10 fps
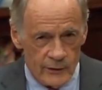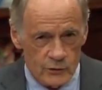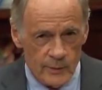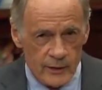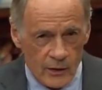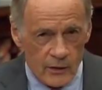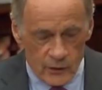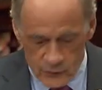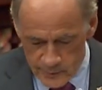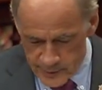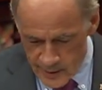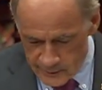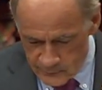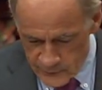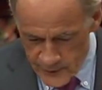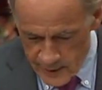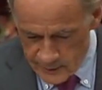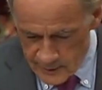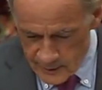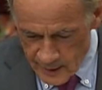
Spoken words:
To make our country proud. And with that,